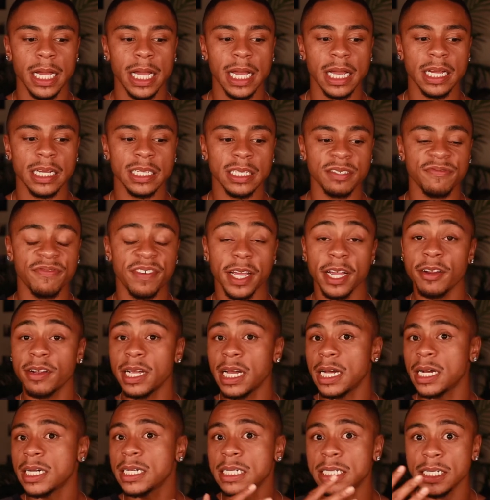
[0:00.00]
is very
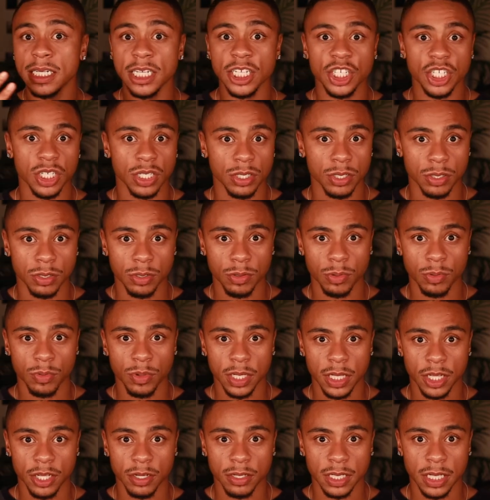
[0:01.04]
unconditional
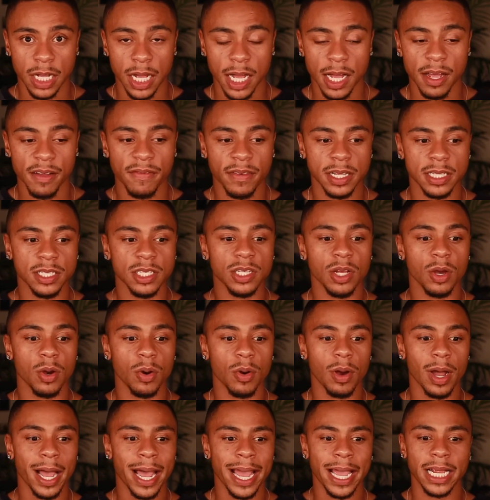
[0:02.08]
with their love. And
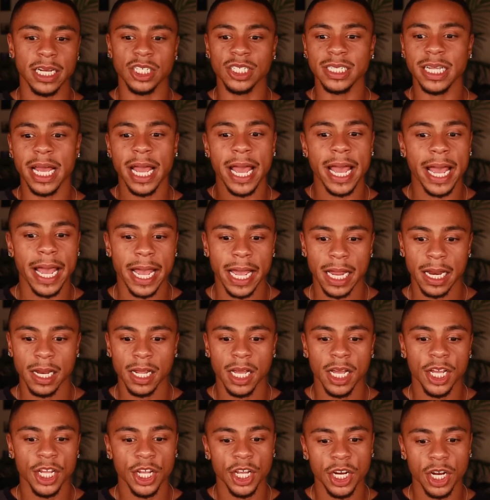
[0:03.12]
so I just had,
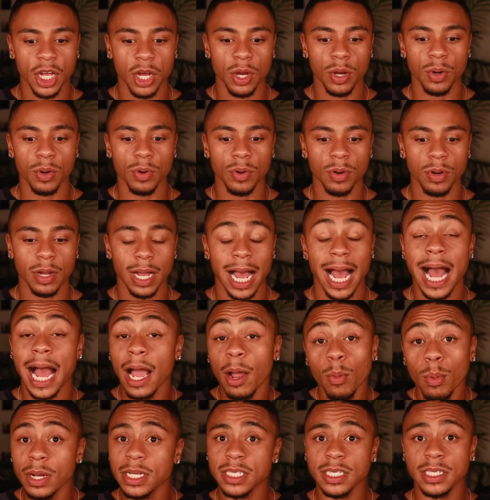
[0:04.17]
you know, I
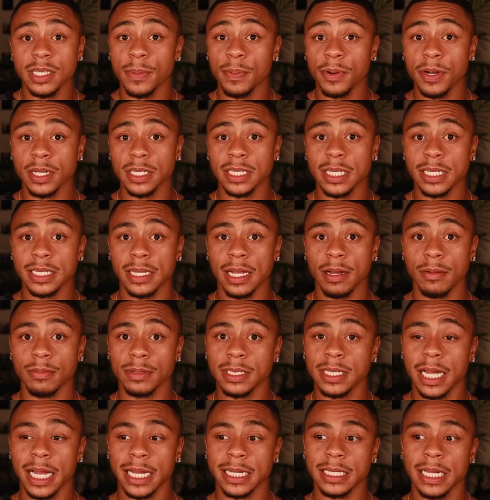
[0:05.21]
wasn't the person that was
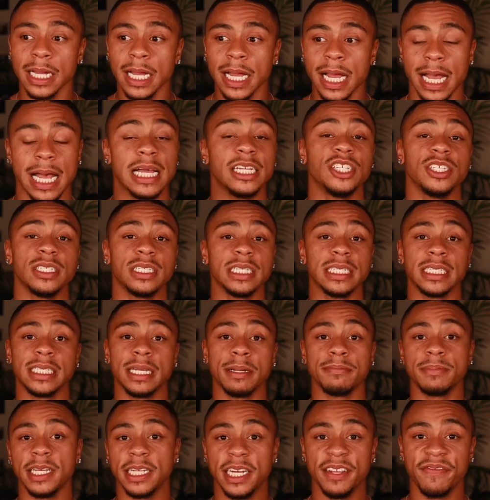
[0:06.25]
like, I just
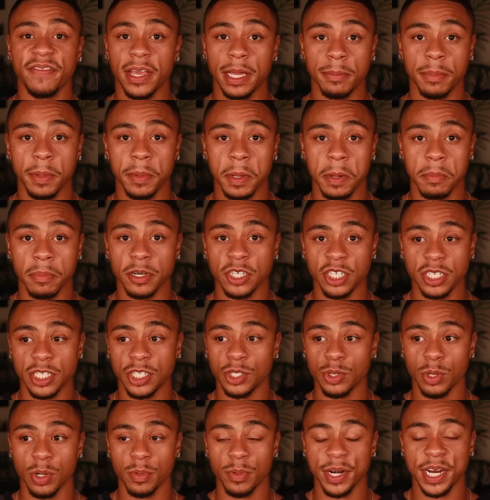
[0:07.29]
accept any family member just
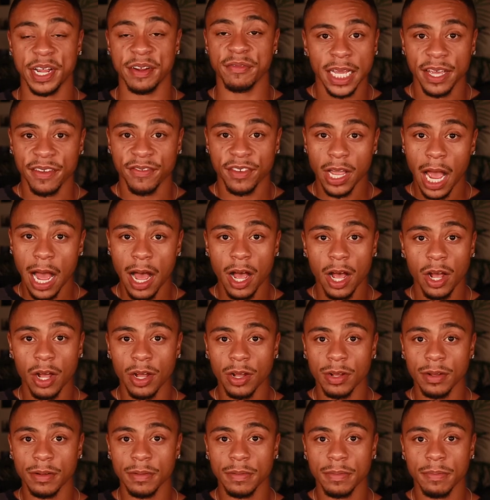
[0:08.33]
doing whatever. If
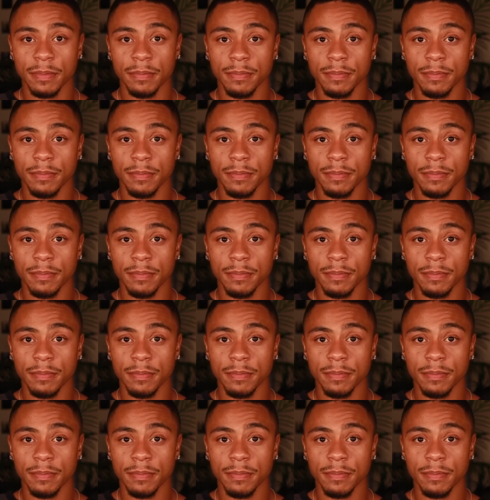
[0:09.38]
y'all